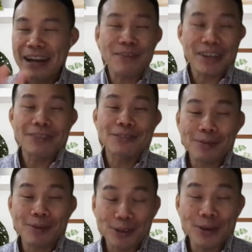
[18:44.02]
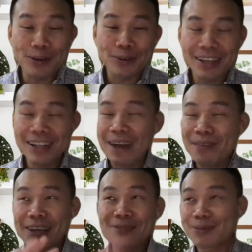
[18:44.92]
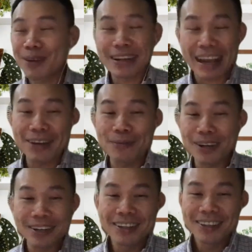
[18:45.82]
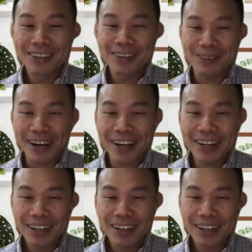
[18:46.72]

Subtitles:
gives up on you. He never gives up on anyone, right?